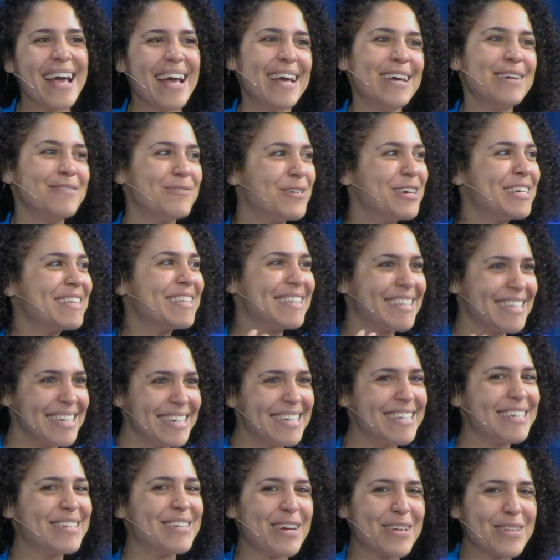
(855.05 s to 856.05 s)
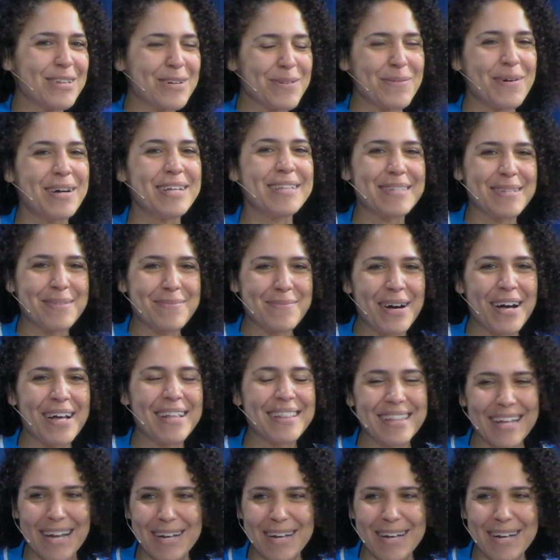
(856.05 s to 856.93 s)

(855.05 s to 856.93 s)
If we see each other once a month,